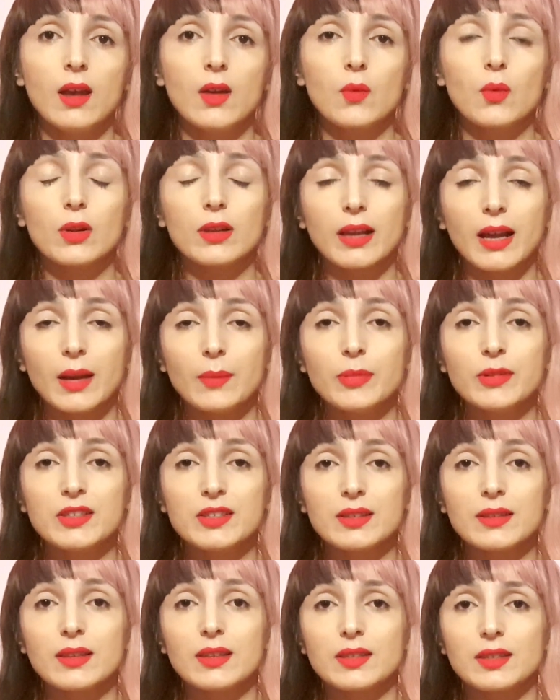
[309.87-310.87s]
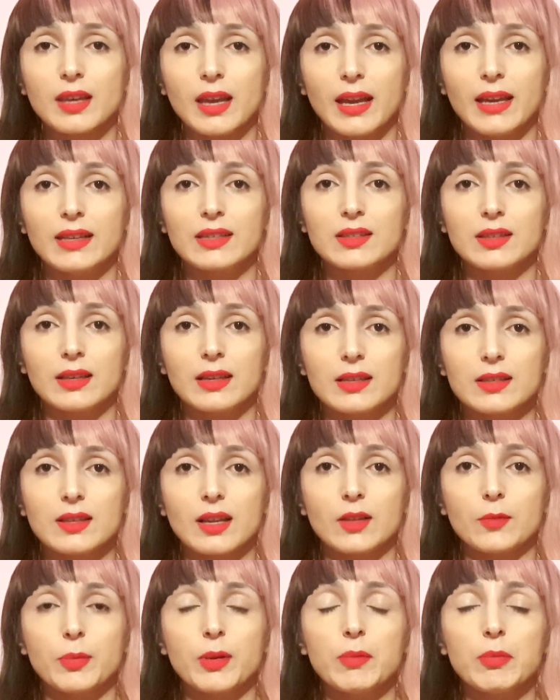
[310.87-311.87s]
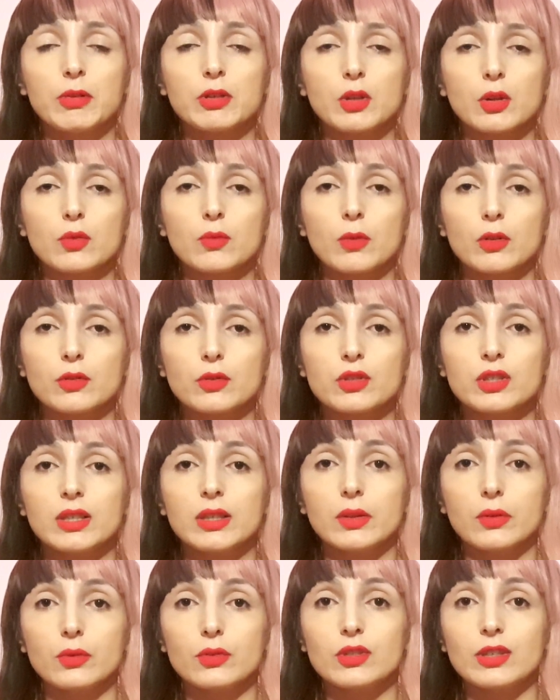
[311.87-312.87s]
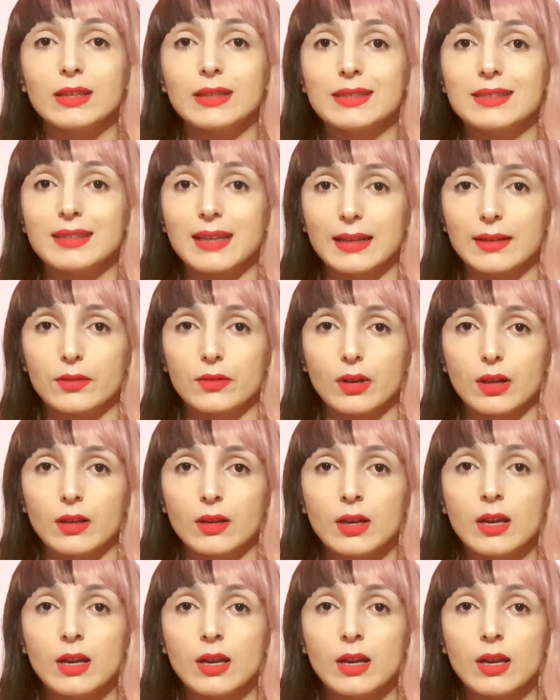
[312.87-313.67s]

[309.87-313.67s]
What happens in this case is that people don't want to see nudes in general.